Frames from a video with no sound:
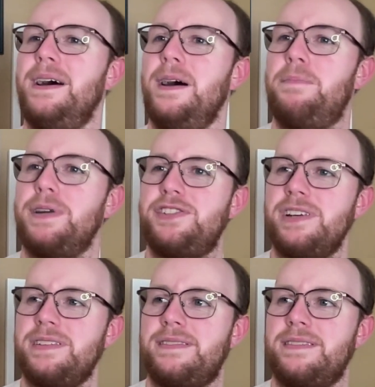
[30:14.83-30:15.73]
But
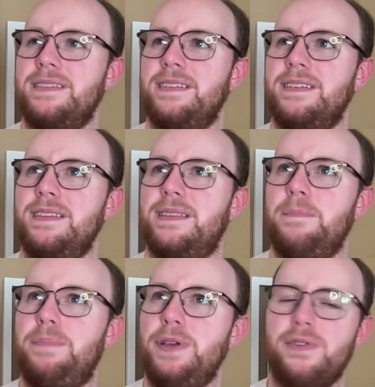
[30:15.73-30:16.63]
just the
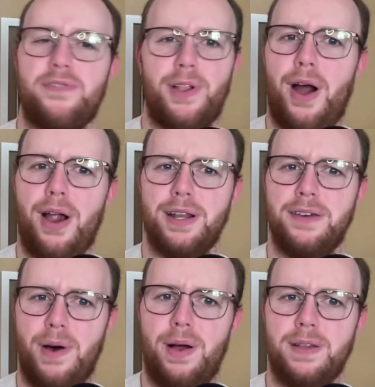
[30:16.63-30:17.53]
beautiful heart
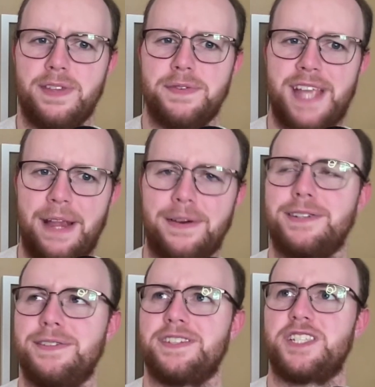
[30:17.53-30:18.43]
of all of those
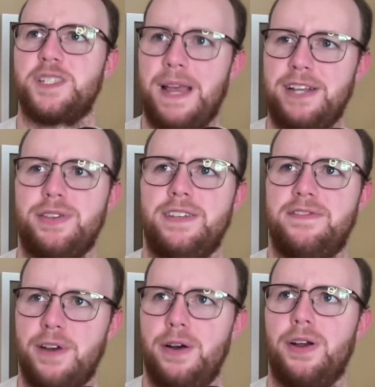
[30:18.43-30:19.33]
characters, especially
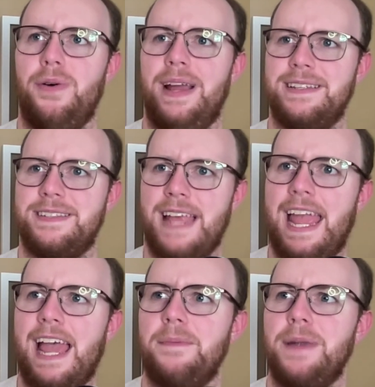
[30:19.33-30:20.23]
Frodo and
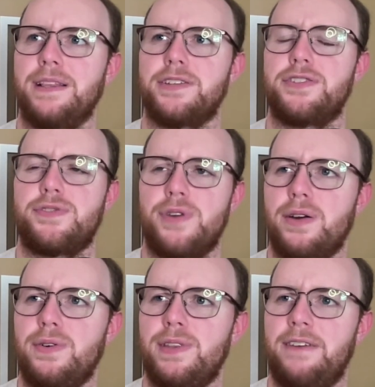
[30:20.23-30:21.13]
Sam, and the
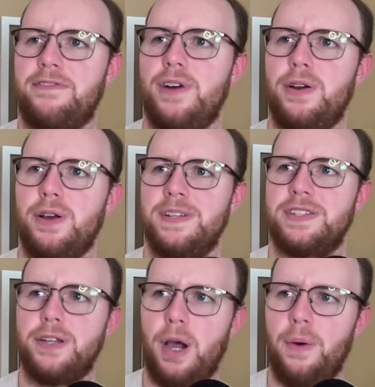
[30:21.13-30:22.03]
struggle that Frodo is
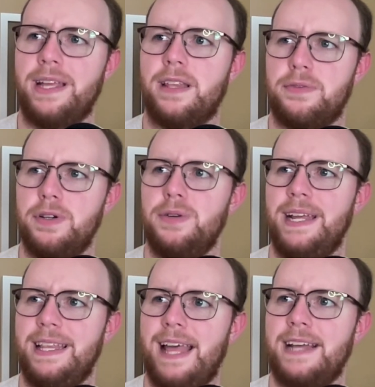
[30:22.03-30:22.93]
going through
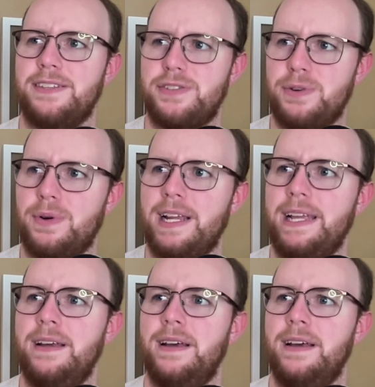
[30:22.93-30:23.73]
in that story,